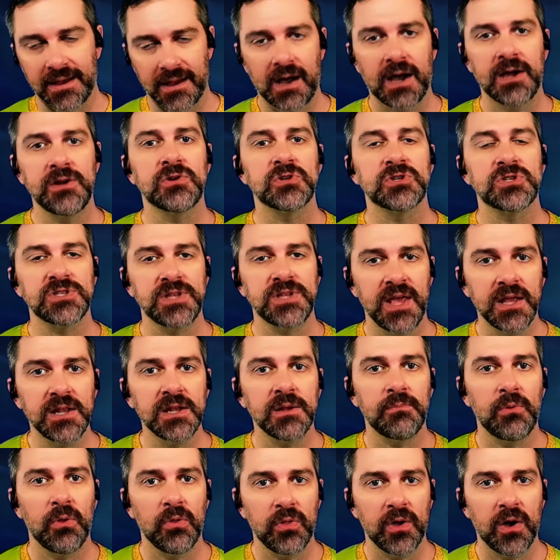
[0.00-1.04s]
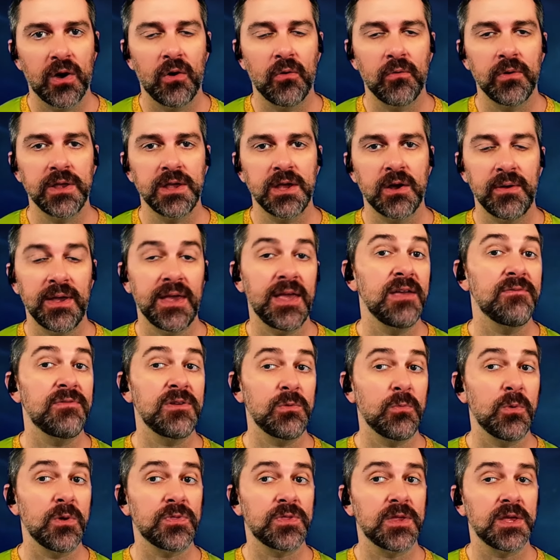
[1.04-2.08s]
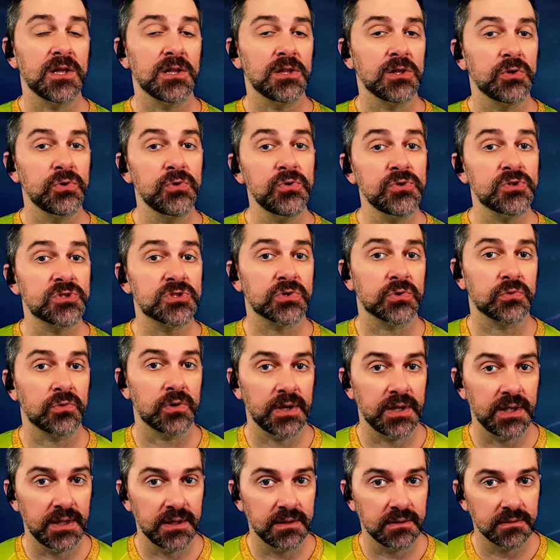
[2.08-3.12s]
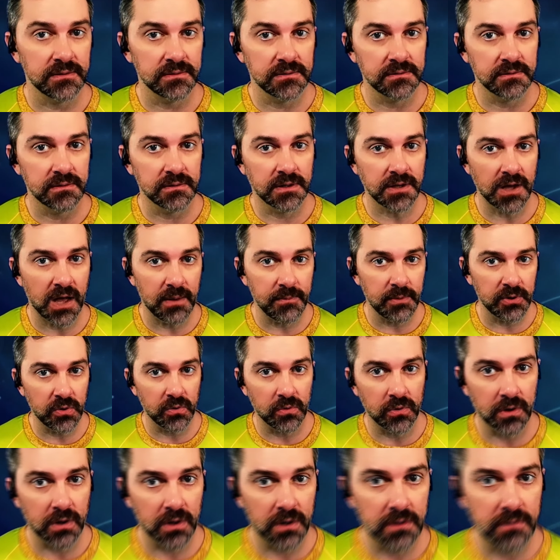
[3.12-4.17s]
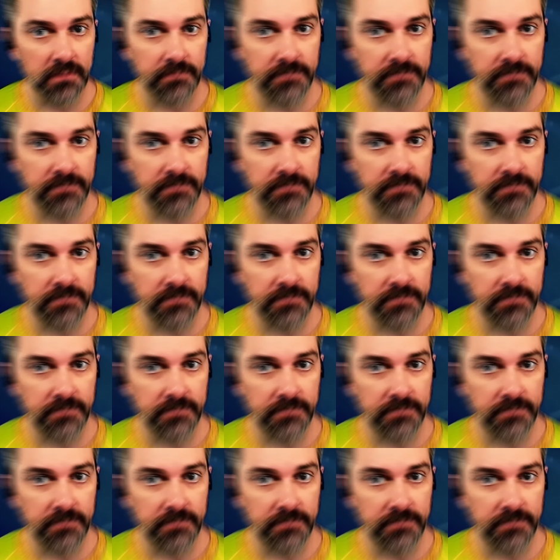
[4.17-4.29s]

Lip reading: Understandable, though, you know, even with the illusory Commodore